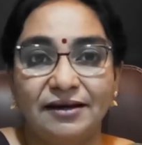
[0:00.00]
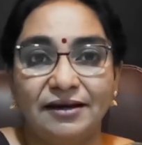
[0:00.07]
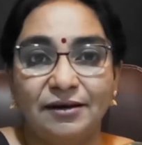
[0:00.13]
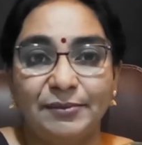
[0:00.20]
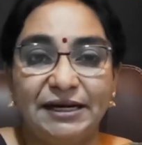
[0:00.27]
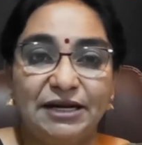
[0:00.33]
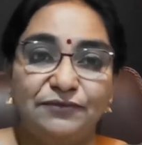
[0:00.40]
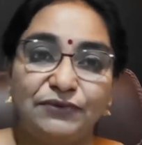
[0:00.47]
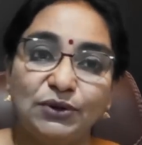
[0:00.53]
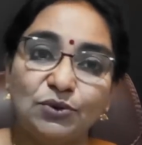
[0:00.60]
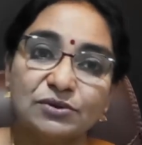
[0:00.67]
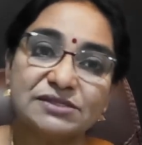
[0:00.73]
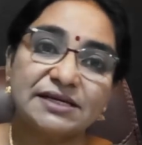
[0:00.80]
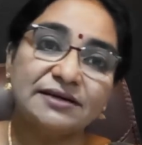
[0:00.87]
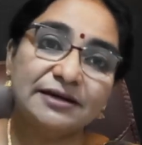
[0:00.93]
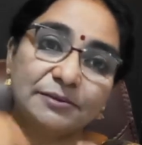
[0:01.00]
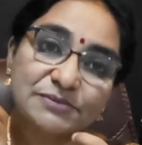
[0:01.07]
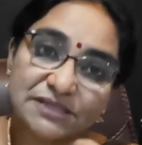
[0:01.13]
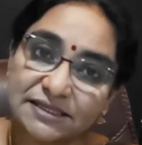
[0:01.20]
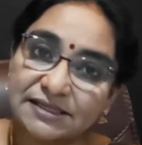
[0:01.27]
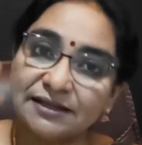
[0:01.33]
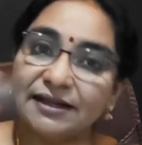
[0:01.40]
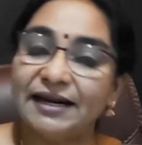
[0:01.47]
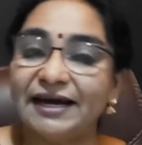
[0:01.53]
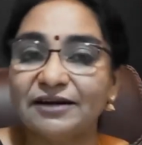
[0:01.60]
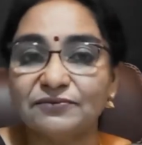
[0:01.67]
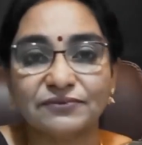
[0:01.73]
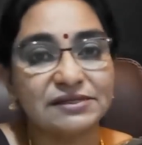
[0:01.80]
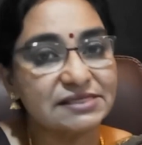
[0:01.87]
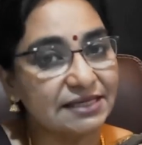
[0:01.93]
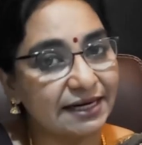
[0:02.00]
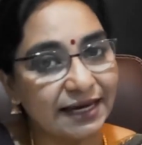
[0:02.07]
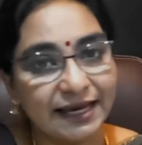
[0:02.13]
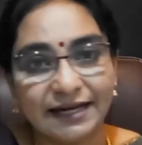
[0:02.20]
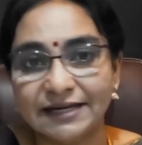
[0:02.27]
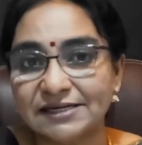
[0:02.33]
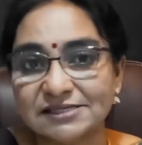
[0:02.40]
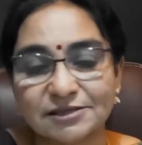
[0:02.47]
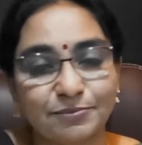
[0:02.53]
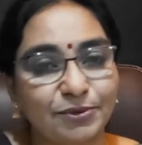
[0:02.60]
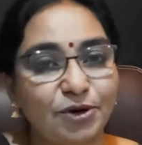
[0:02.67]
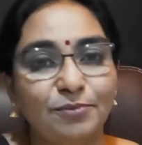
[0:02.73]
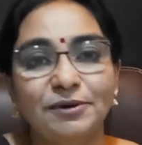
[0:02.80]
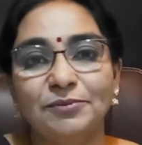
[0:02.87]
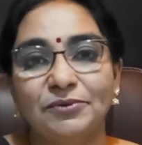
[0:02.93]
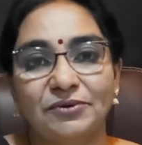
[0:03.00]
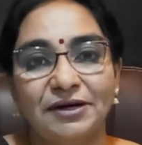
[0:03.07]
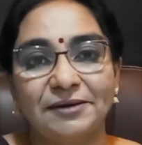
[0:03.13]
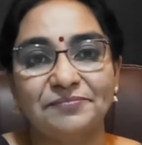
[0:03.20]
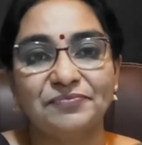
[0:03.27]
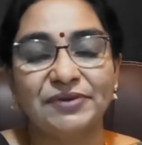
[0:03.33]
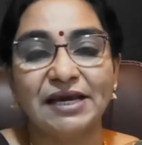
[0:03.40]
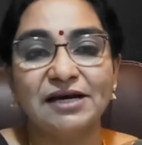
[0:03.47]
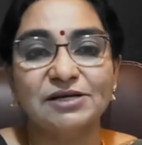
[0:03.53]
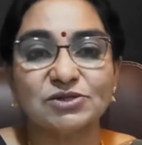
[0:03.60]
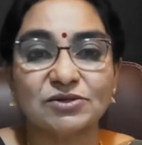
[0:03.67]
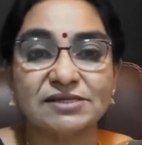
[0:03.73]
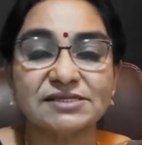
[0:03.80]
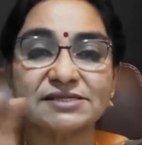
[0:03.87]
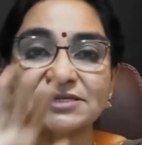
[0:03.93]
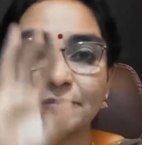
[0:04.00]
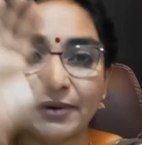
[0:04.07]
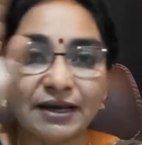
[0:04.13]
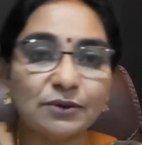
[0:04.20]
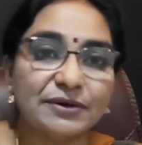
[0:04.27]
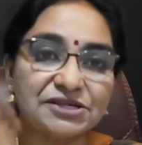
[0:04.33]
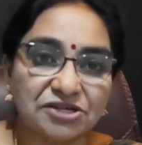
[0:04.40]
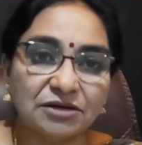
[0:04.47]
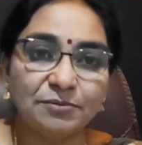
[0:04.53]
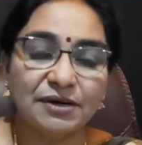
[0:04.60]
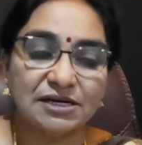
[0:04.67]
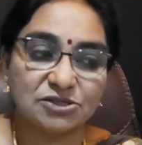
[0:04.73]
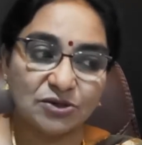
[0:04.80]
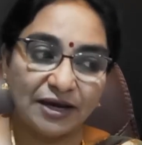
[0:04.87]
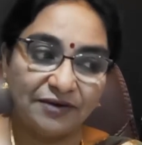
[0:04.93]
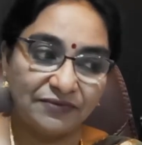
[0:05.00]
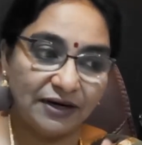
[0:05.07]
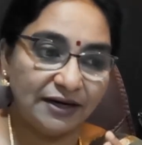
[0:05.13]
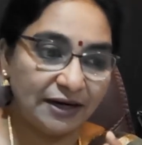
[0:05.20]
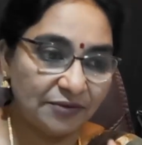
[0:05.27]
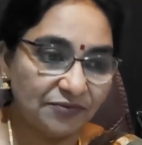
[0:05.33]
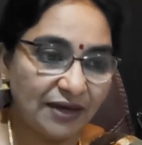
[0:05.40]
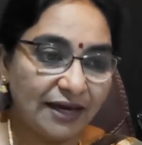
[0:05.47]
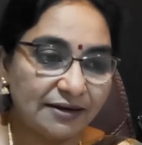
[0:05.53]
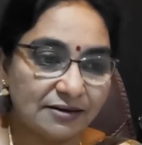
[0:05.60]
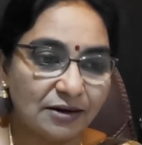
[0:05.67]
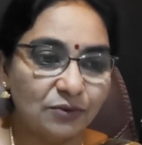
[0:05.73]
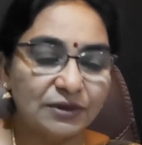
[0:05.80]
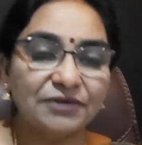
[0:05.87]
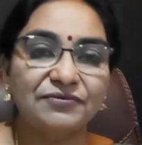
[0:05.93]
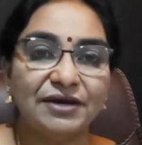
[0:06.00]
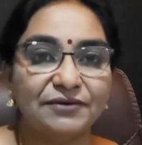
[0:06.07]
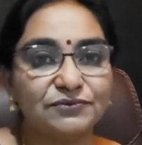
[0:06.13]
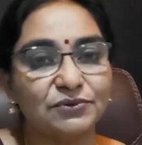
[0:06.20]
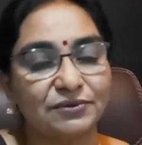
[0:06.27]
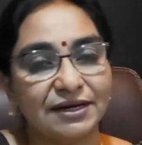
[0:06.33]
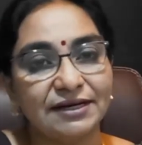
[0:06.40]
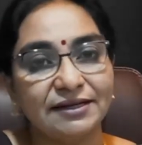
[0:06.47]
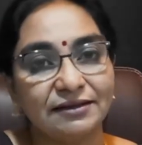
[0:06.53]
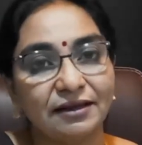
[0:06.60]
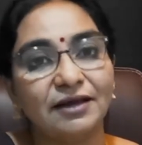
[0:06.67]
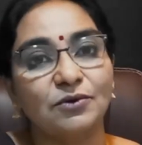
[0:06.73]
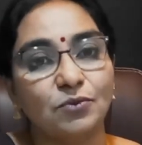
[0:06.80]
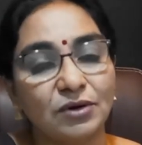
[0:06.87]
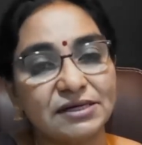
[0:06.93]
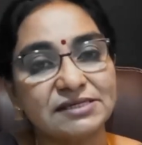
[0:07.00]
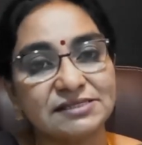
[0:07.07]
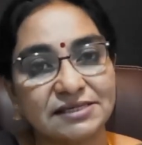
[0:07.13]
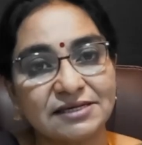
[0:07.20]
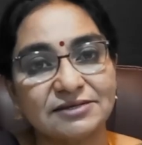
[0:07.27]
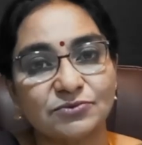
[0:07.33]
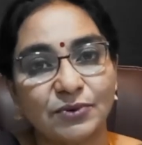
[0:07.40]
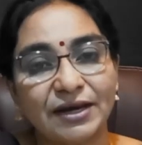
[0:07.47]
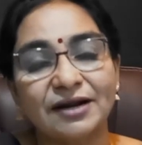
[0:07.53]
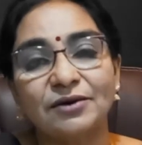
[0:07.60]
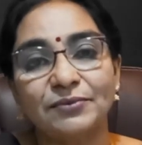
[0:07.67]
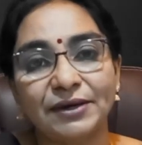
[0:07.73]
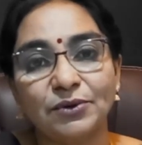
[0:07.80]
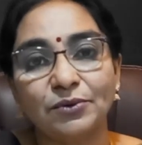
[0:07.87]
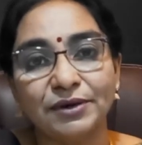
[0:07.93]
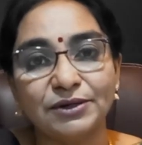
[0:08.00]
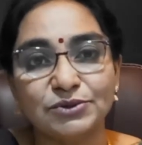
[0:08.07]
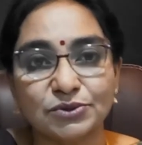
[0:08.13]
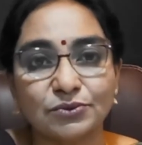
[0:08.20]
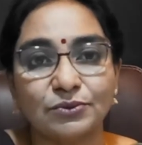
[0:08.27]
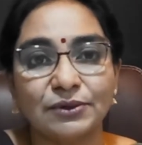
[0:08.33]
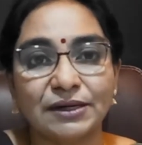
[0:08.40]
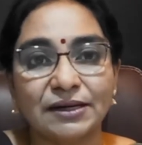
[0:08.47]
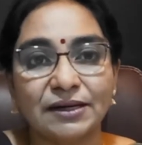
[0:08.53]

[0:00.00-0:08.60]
But if he goes and dumps it in the landfills, then again it is a problem only. So this is a big question mark. So every time we encounter, we have to really think, what is it? Where are we going to?